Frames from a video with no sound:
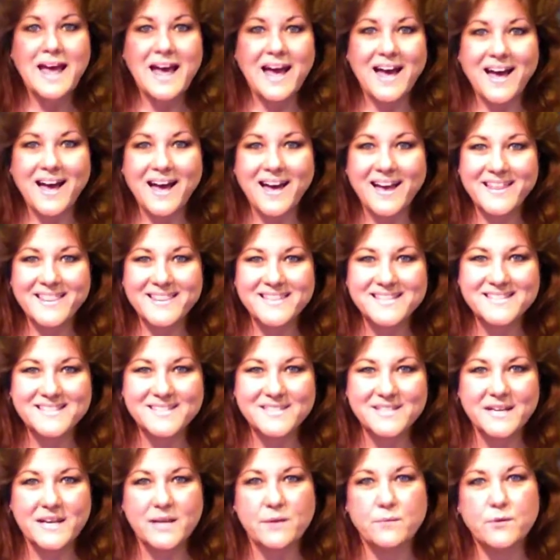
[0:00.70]
Hi, this is
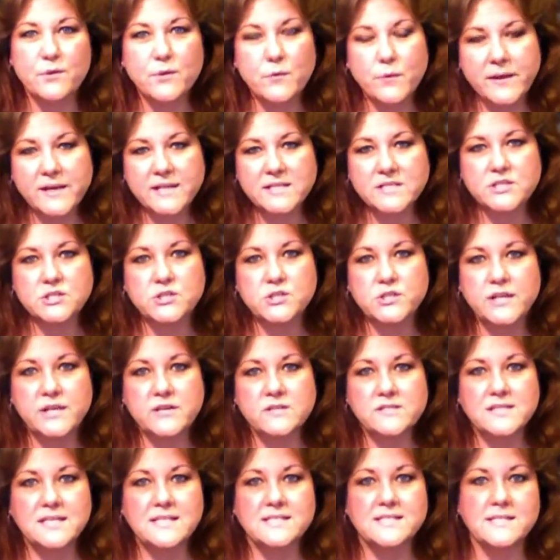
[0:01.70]
Tam with Create
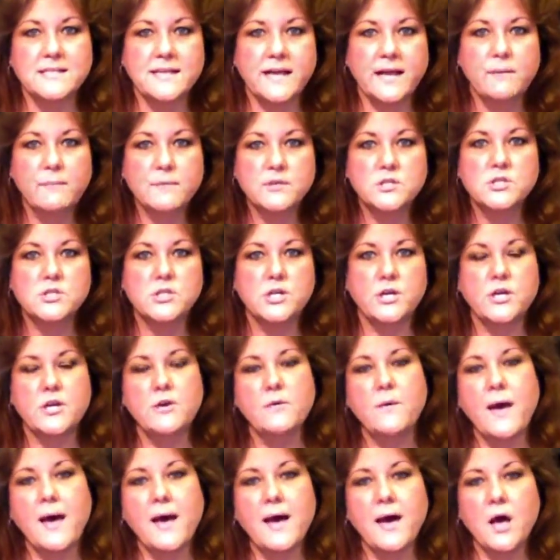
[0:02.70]
Studios, and today I'm going to show you
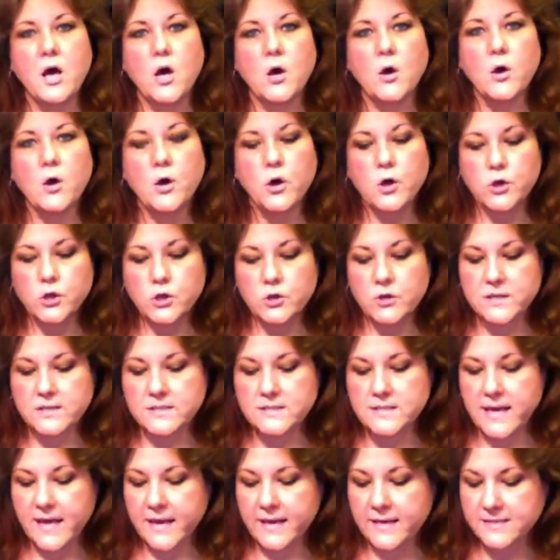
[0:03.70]
how you can
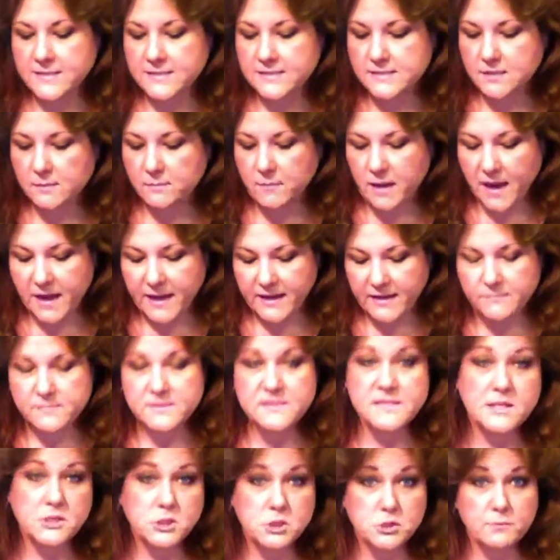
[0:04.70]
take some items
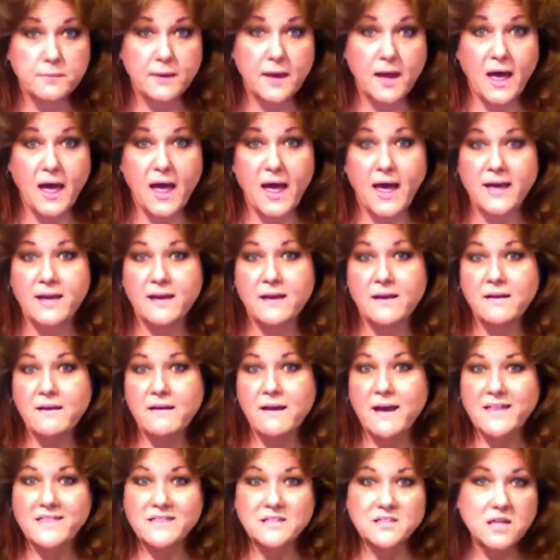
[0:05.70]
that you buy
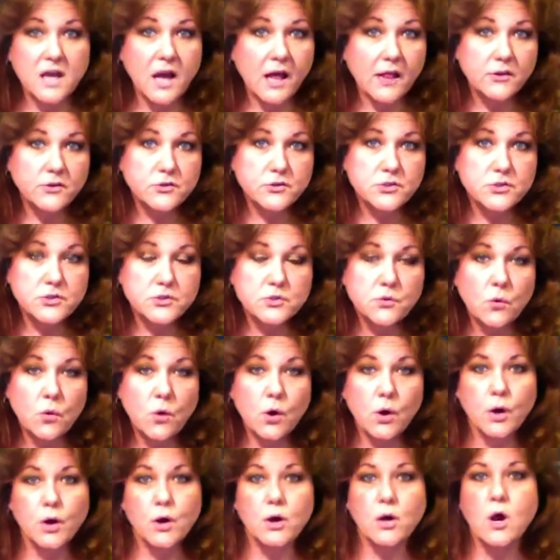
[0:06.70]
at the dollar
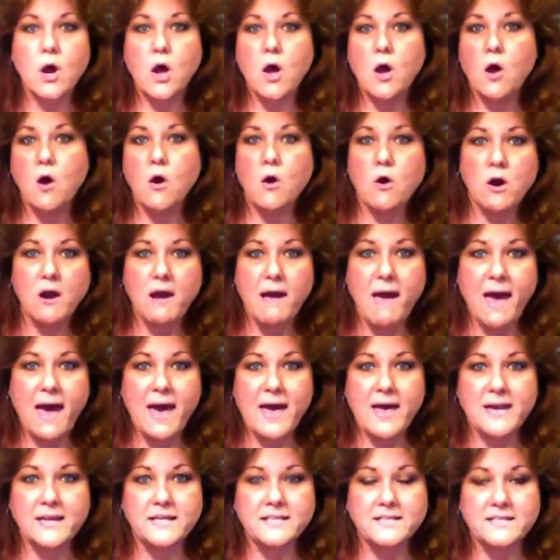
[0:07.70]
store or
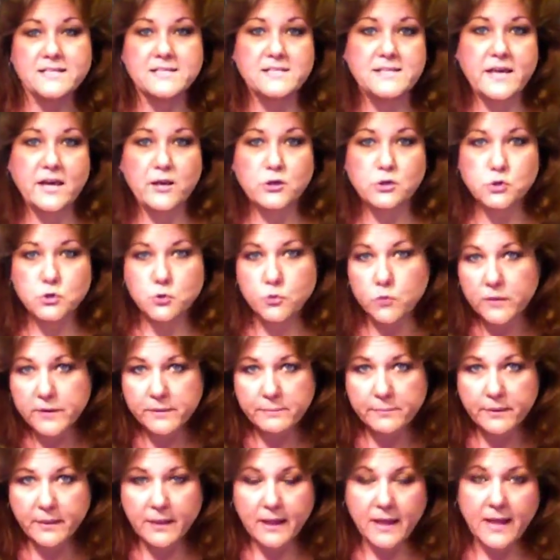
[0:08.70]
at a discount jewelry
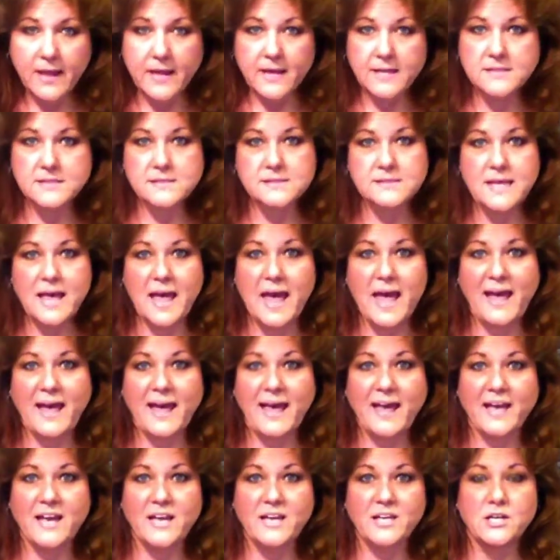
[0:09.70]
place
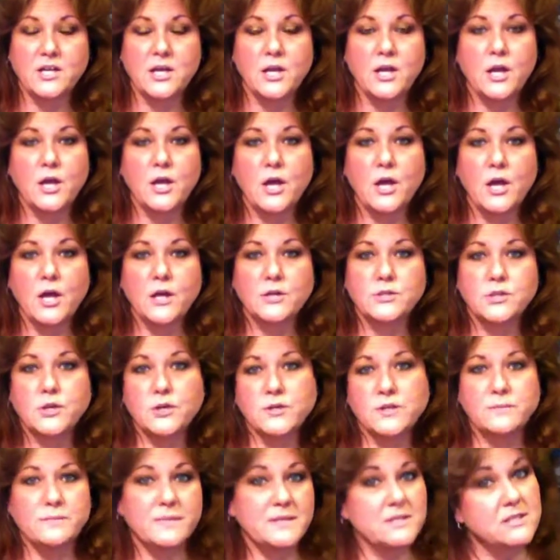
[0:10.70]
and turn
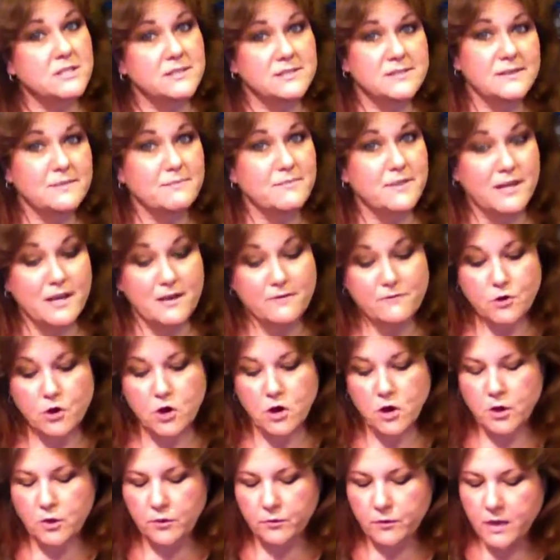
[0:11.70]
them into something of your
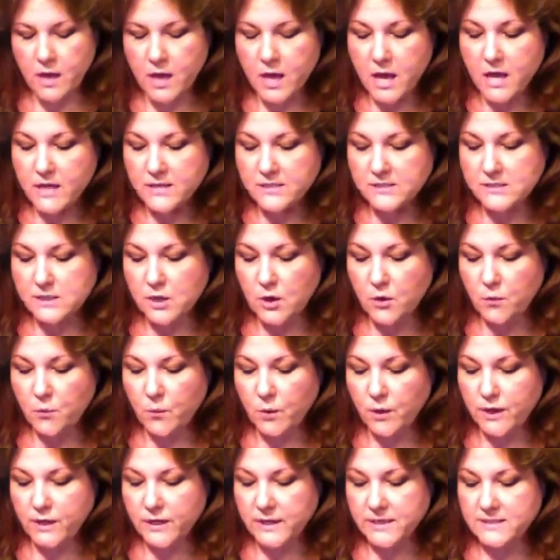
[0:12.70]
own. So
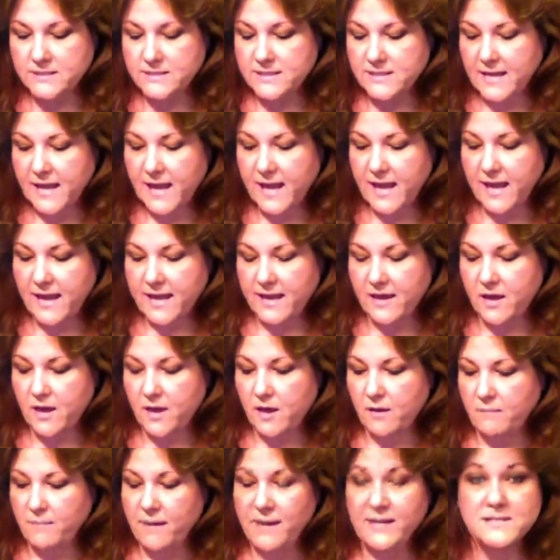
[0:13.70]
we're going to today
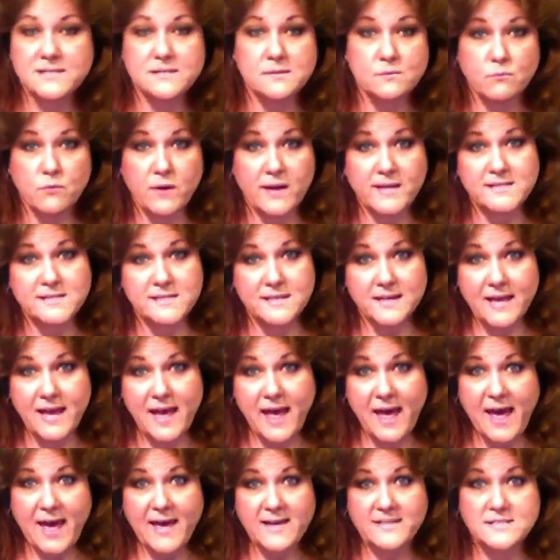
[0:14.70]
make some resin
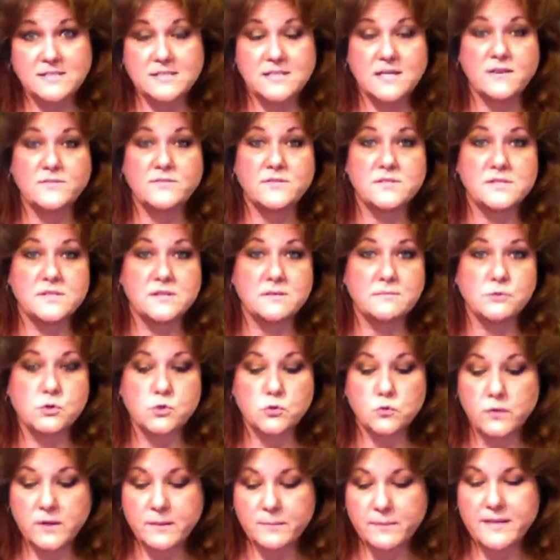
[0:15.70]
cast of some
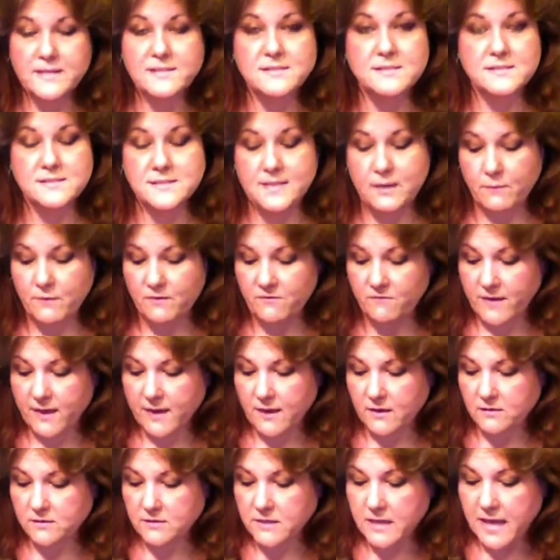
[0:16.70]
jewelry pieces that we
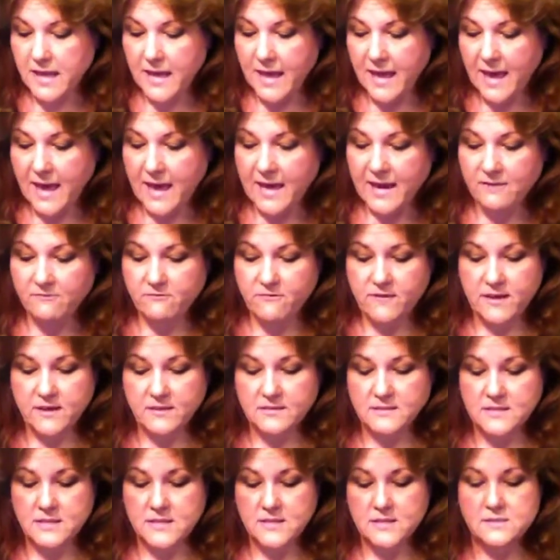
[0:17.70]
found. And I
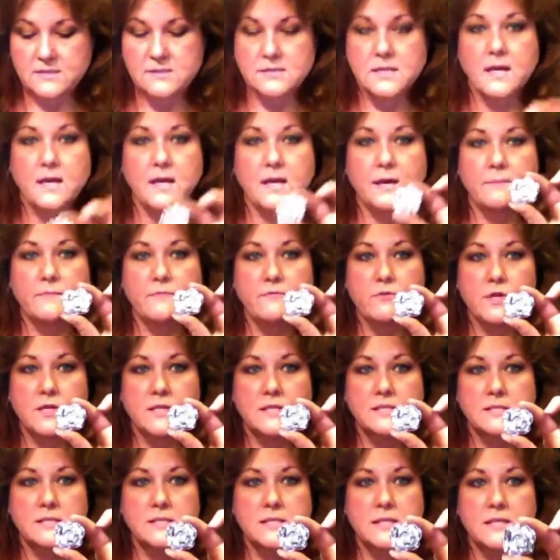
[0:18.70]
found these, if you
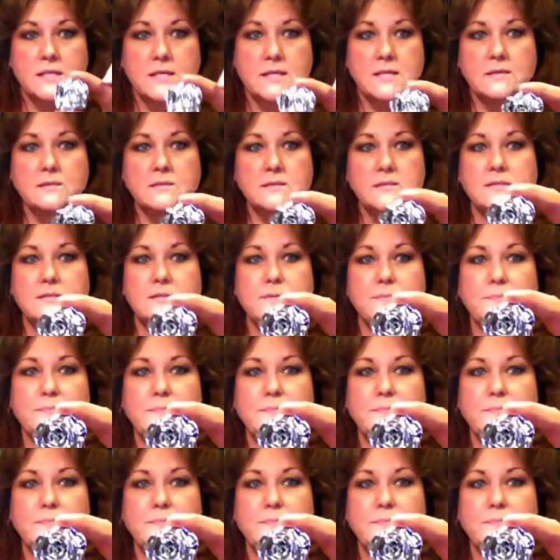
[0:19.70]
can see this.